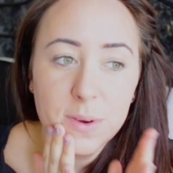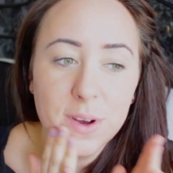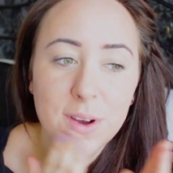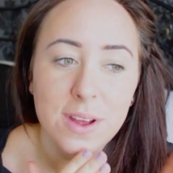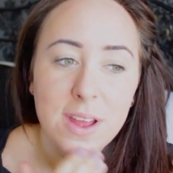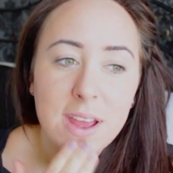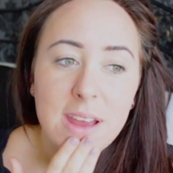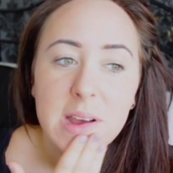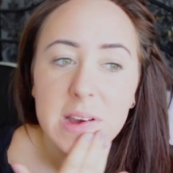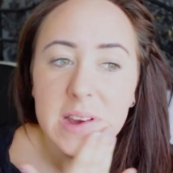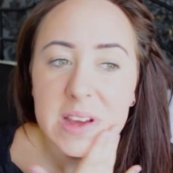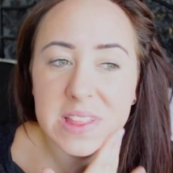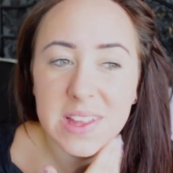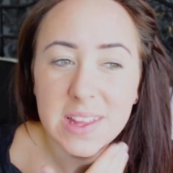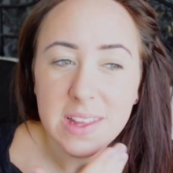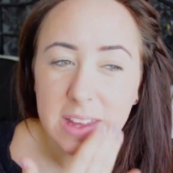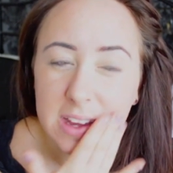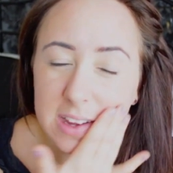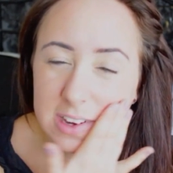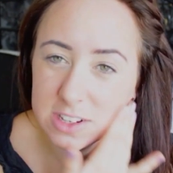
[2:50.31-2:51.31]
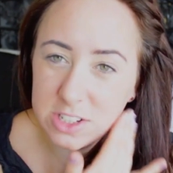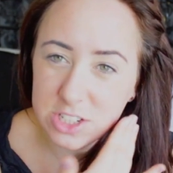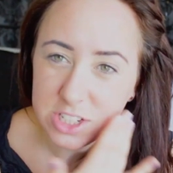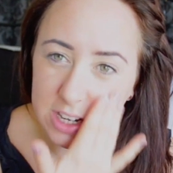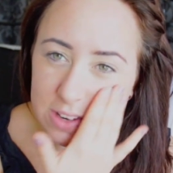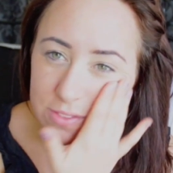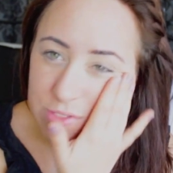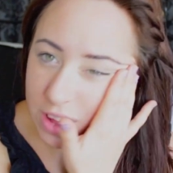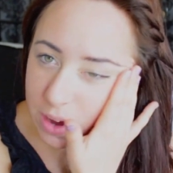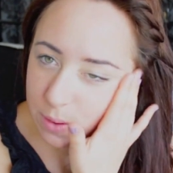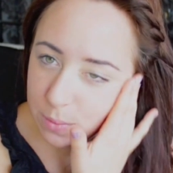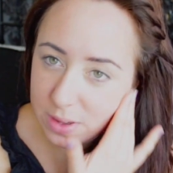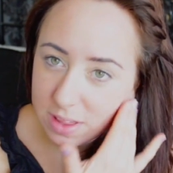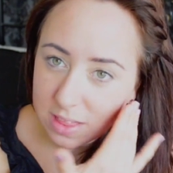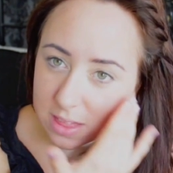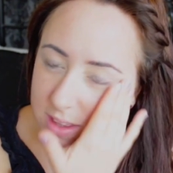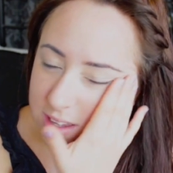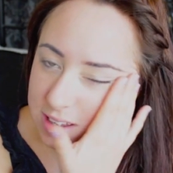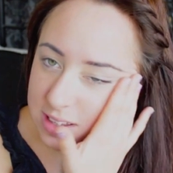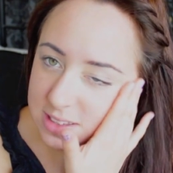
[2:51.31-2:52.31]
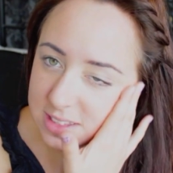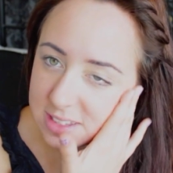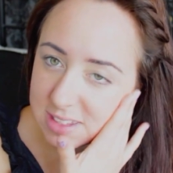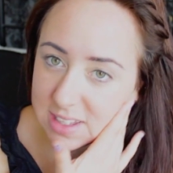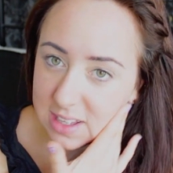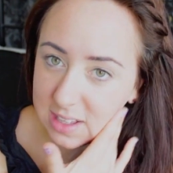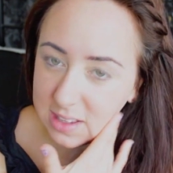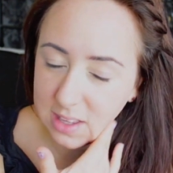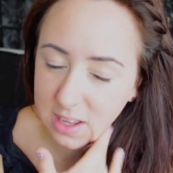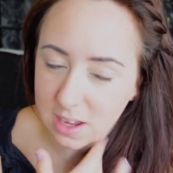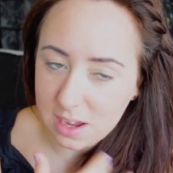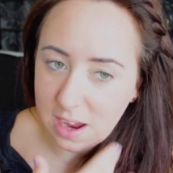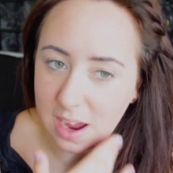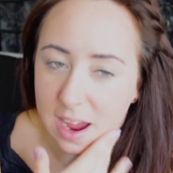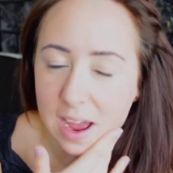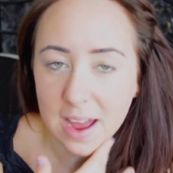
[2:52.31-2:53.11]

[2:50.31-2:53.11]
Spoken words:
but I think you can achieve that with concealer